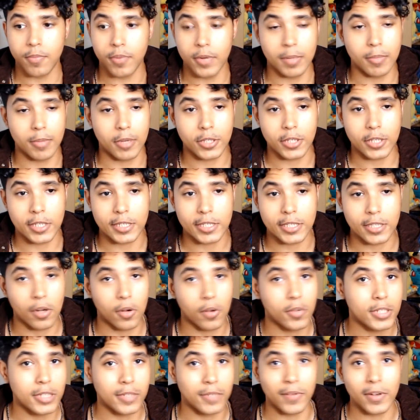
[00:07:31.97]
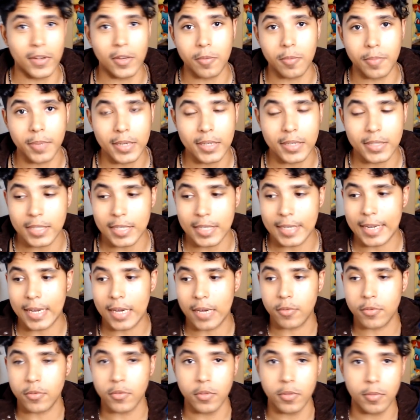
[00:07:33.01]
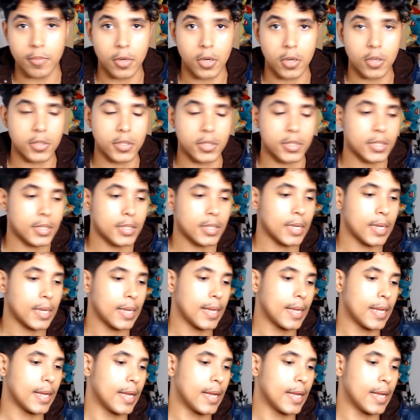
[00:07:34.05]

pretty much exclusively on PC now with all the mods.